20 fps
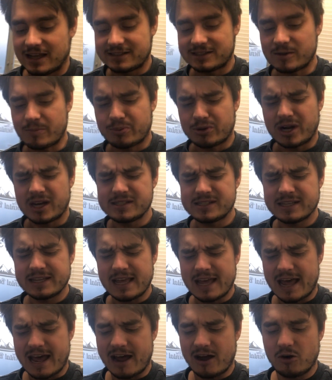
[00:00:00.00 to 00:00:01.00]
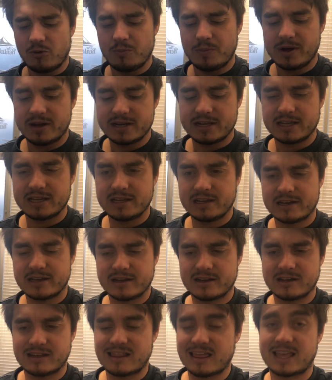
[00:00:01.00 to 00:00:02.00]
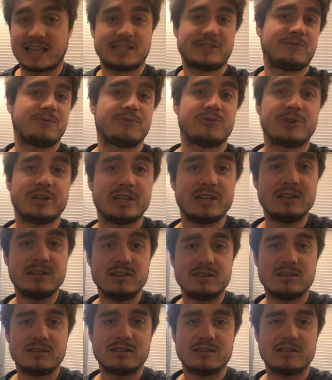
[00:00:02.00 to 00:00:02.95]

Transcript: it's surprising how many uh, like it's free